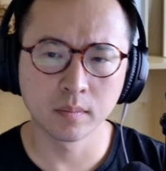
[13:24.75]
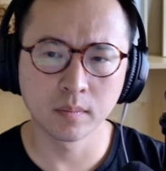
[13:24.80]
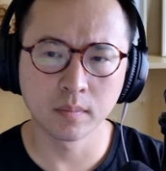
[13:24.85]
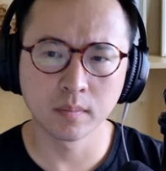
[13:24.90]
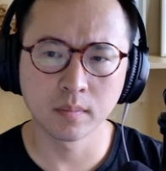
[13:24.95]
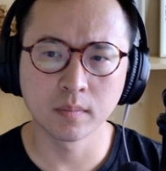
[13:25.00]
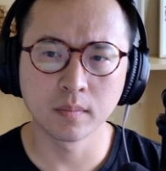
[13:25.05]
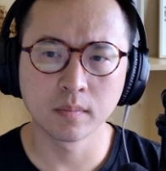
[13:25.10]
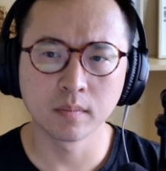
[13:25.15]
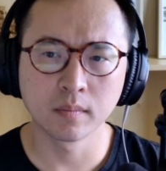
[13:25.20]

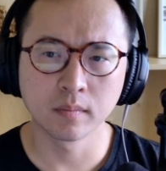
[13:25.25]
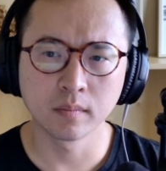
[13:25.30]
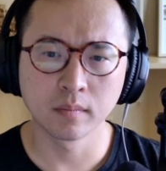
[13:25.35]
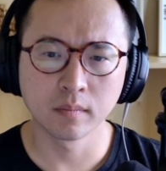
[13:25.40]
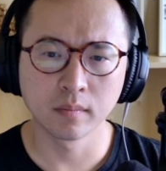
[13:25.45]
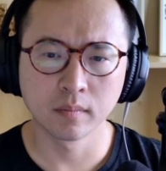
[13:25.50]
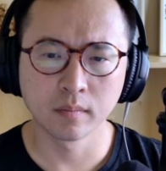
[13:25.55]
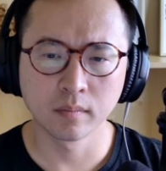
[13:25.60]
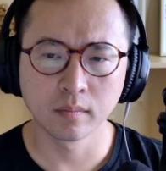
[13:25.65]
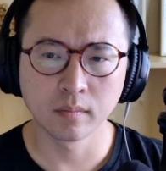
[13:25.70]

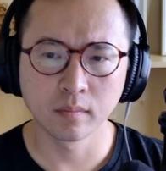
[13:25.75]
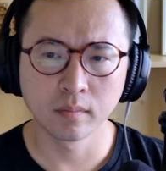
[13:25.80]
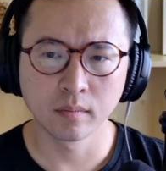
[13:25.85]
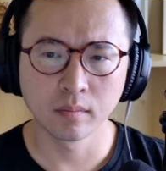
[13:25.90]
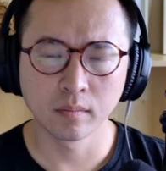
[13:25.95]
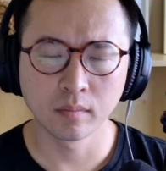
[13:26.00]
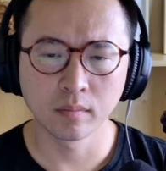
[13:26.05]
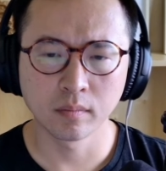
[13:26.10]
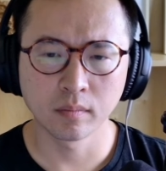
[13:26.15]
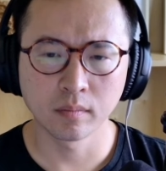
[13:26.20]

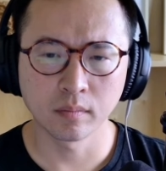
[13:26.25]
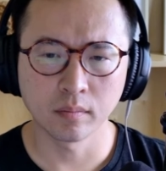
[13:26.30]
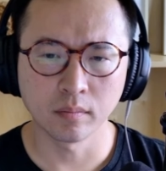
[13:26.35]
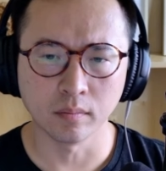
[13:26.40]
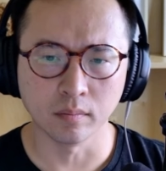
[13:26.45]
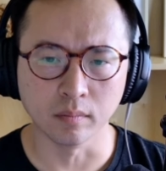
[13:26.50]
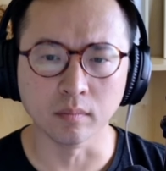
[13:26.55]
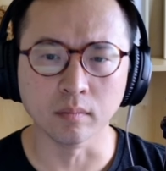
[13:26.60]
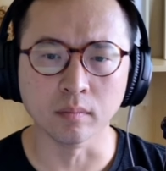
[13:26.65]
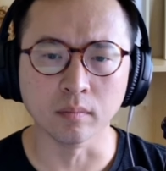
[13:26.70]

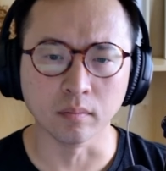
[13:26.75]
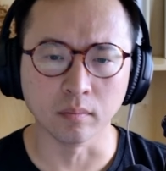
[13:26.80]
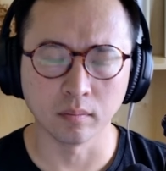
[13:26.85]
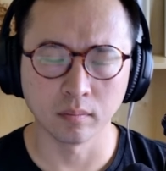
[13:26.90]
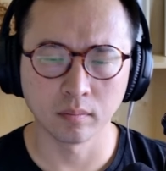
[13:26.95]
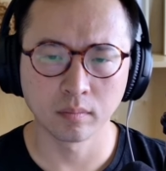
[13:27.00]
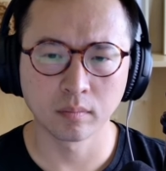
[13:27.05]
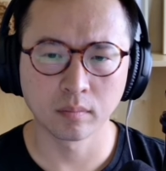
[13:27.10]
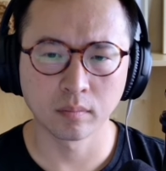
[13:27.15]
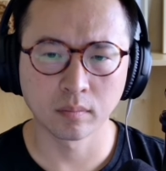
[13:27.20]

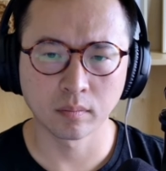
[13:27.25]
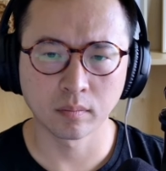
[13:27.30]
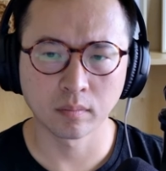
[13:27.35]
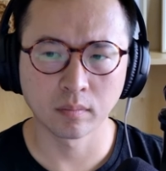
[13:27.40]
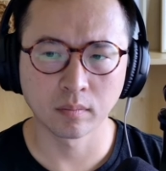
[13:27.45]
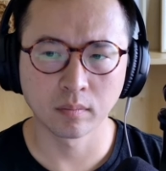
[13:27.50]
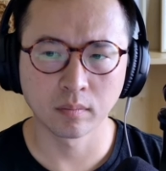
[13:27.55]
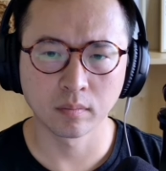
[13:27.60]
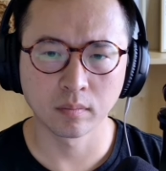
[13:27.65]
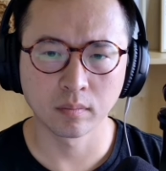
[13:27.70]

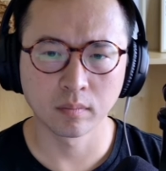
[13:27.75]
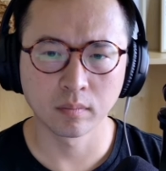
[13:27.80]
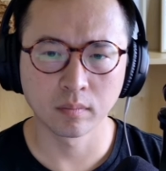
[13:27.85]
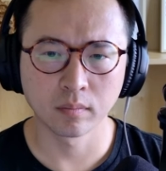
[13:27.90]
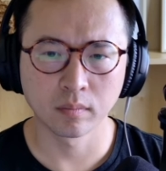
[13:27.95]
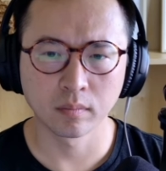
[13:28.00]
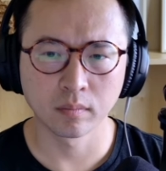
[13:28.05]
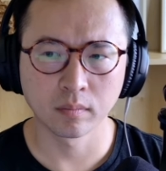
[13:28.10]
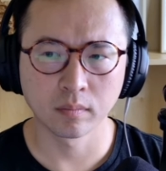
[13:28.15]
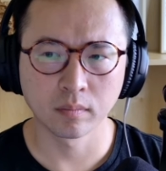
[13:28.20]

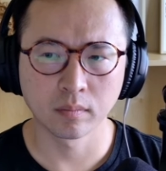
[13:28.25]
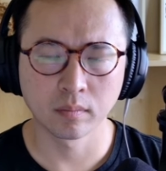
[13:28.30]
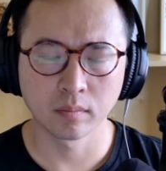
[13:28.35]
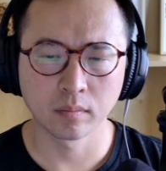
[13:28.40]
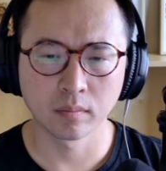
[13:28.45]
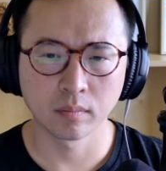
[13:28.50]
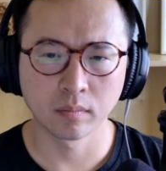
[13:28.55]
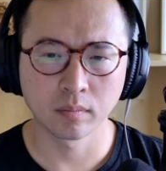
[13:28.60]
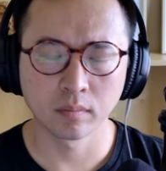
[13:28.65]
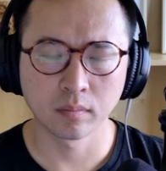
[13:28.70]

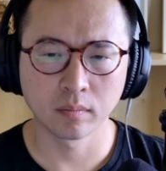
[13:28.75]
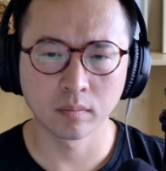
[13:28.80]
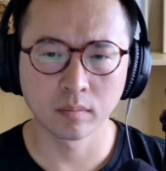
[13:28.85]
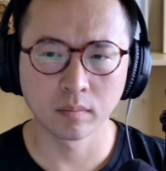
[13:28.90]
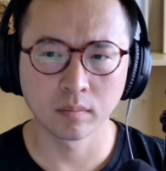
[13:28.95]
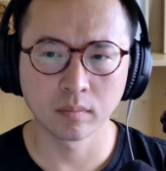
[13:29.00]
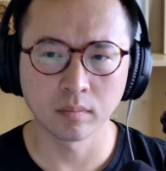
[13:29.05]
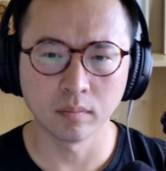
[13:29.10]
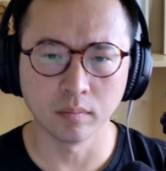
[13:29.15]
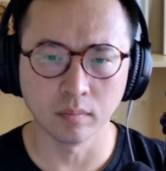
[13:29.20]

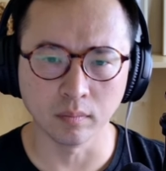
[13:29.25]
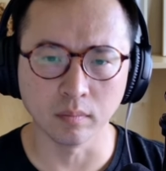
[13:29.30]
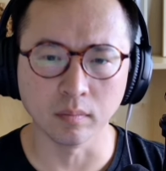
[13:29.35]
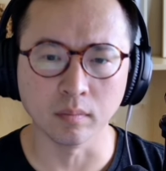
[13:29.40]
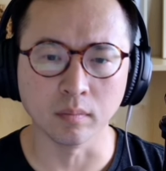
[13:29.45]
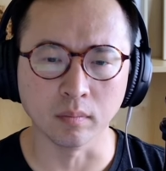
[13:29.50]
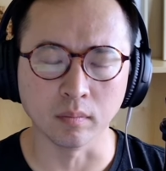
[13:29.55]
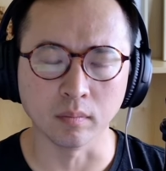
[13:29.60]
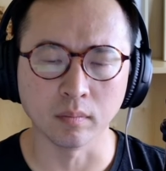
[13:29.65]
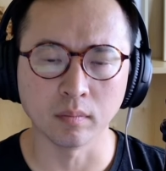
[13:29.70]

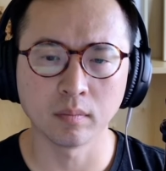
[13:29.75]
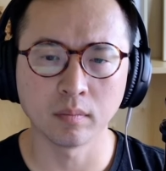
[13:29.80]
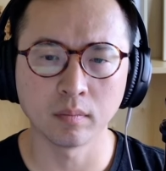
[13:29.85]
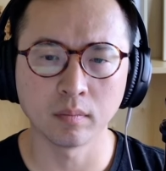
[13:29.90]
[no speech]